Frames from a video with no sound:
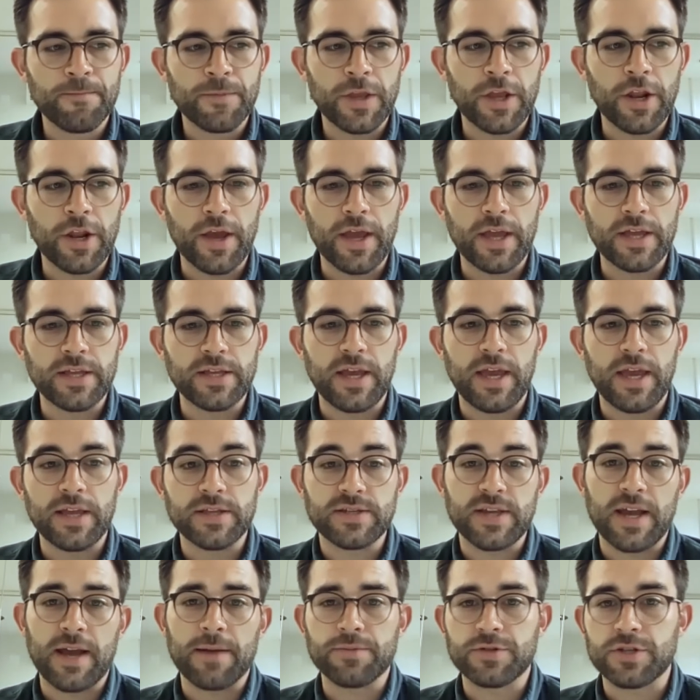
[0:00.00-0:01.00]

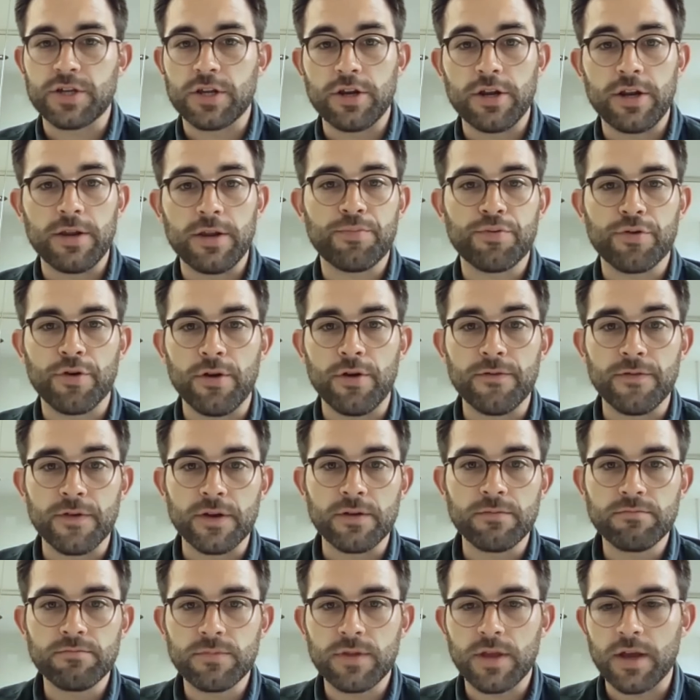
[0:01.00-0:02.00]
it's absolutely proven
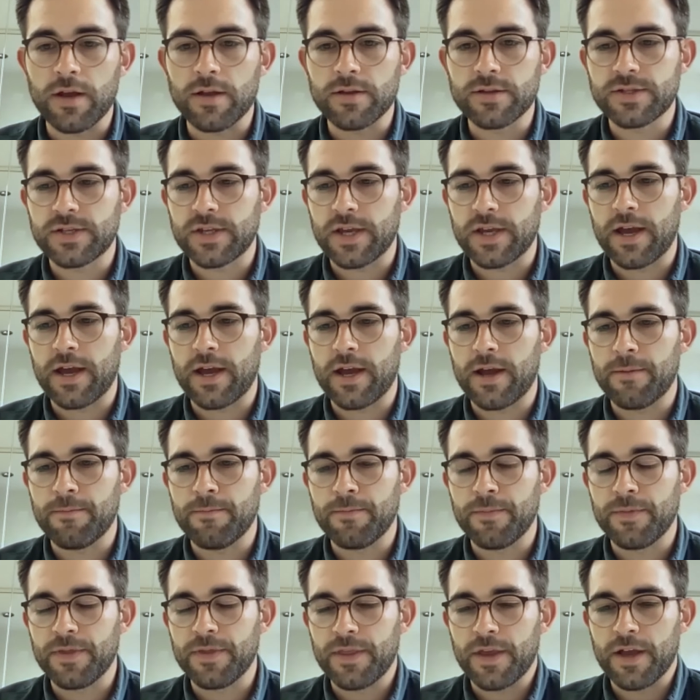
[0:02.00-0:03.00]
that
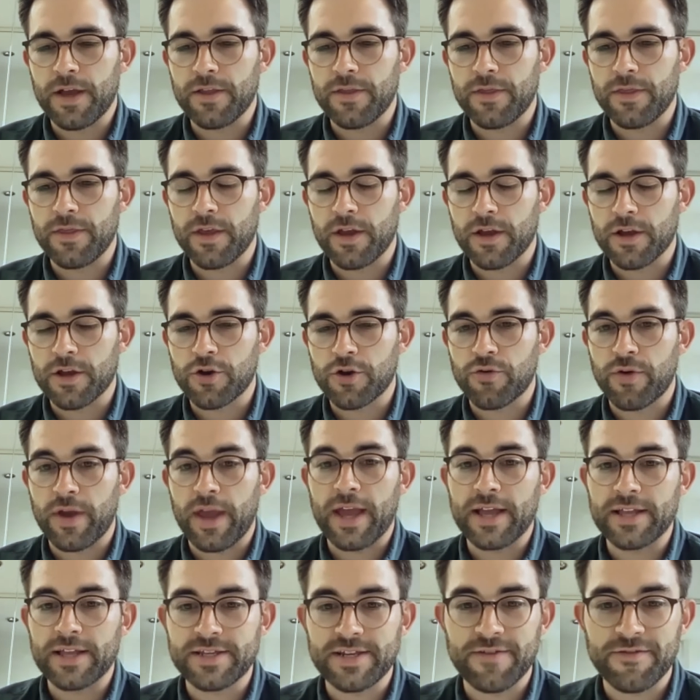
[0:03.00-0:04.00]
that
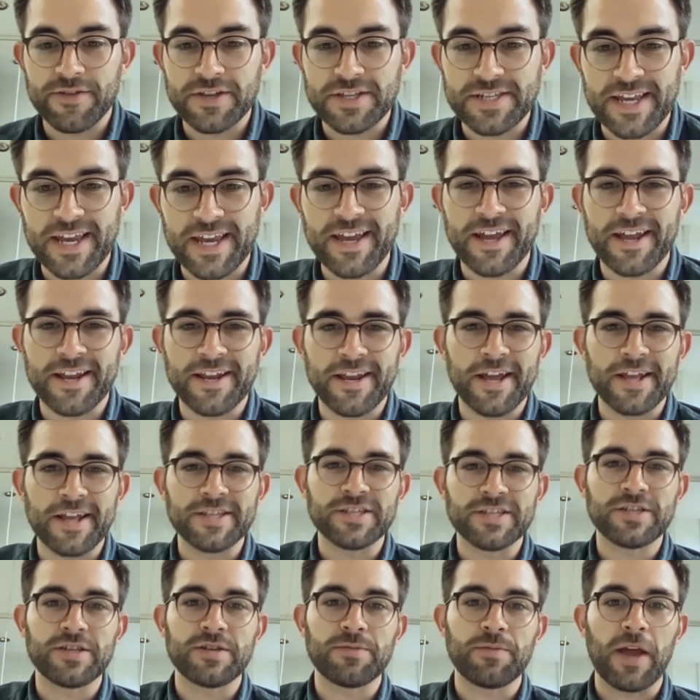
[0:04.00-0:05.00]
creativity
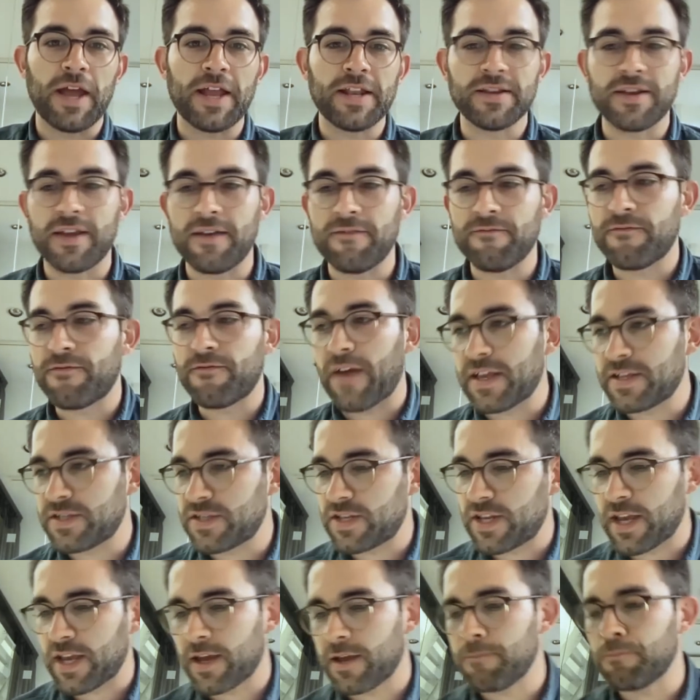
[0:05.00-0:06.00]
and
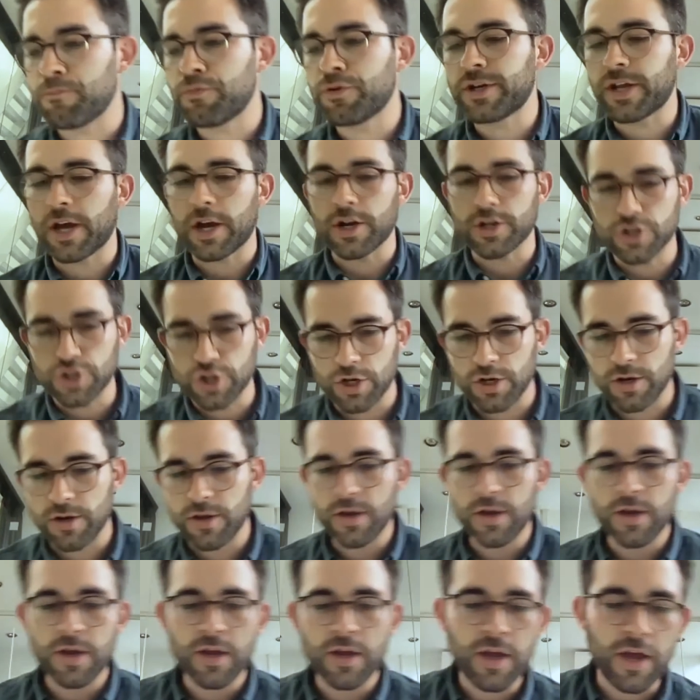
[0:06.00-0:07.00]
investing in production
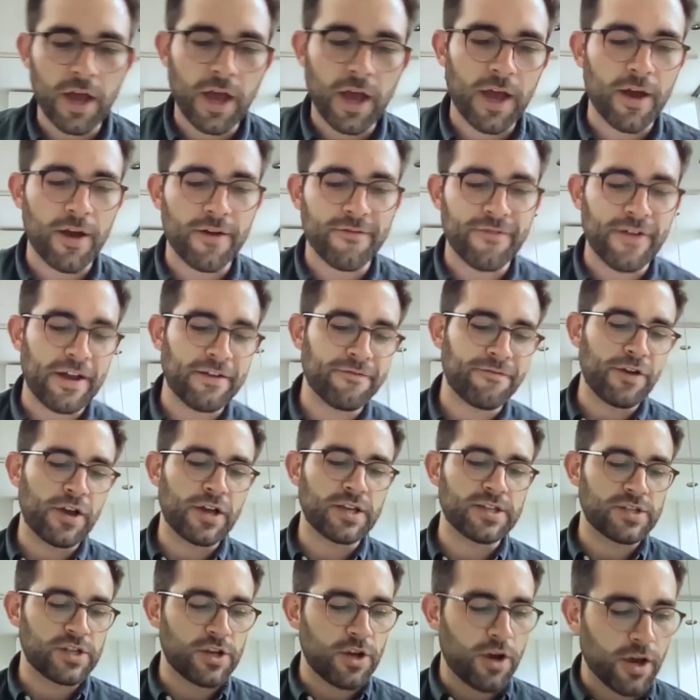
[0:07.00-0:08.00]
of
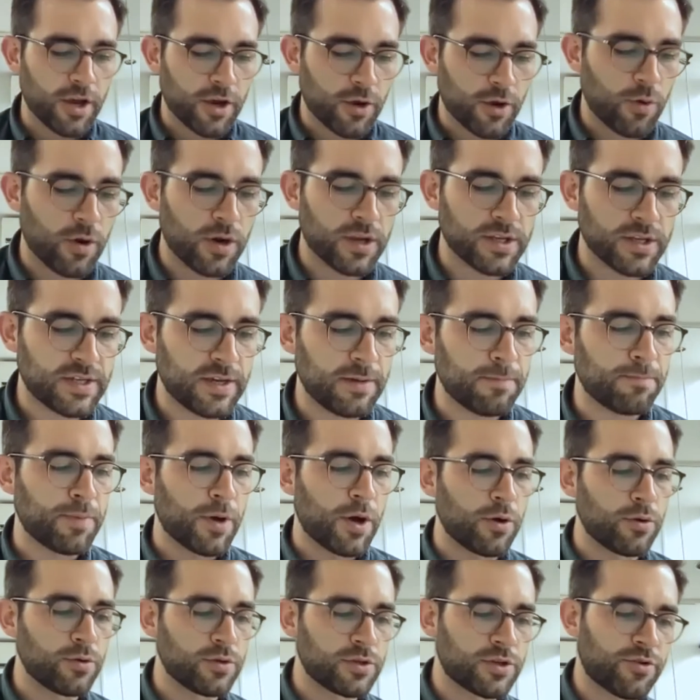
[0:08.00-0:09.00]
adverts and high quality,
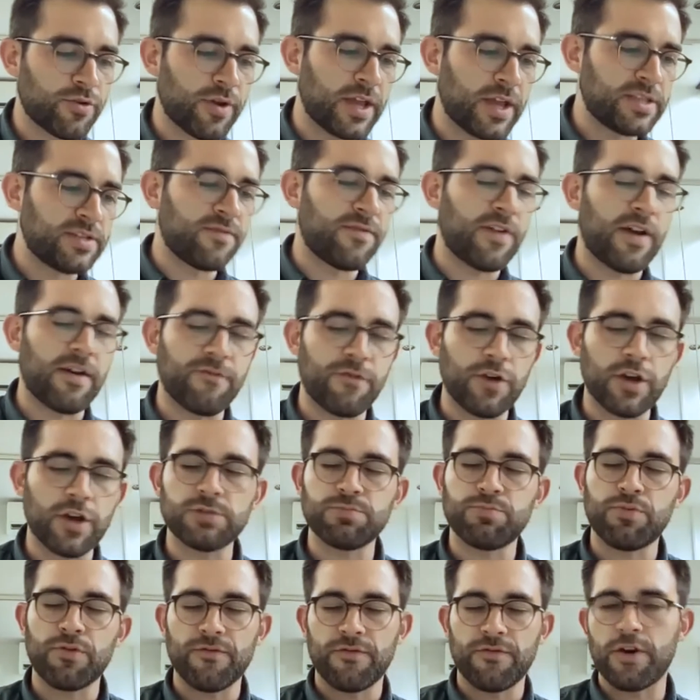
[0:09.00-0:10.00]
bold, creative adverts
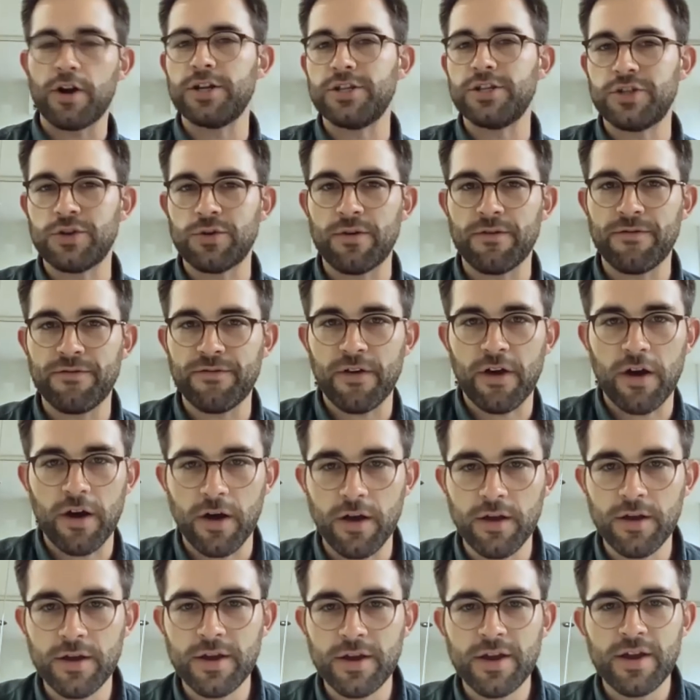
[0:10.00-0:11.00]
provide you a
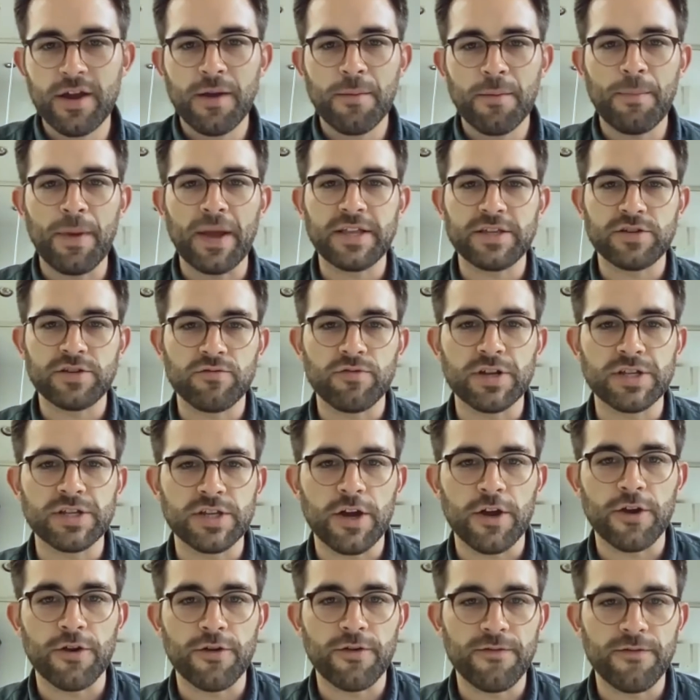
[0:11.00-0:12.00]
far better
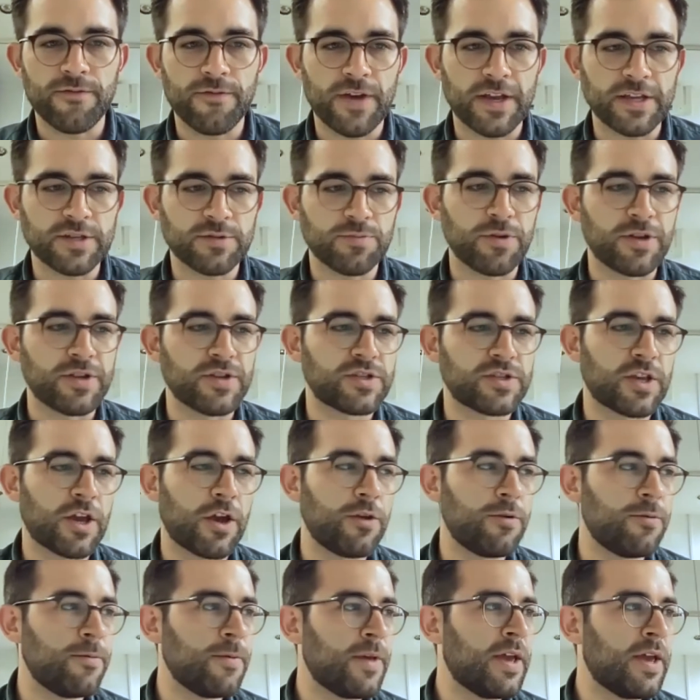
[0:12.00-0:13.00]
return on investment.
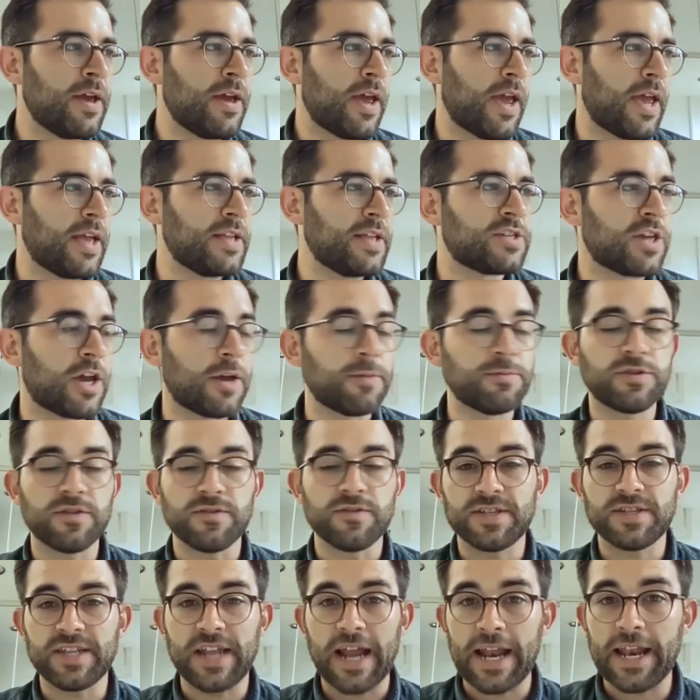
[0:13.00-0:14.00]
So in terms of
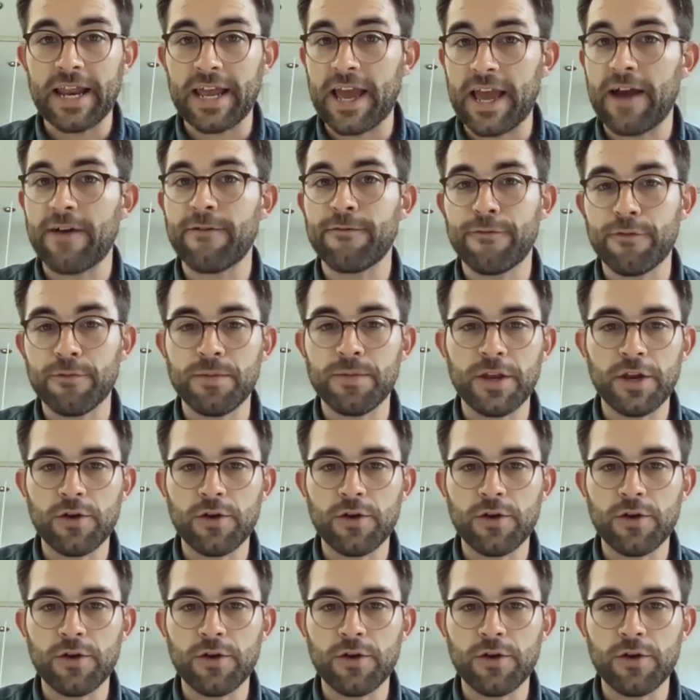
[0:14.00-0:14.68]
standing out from the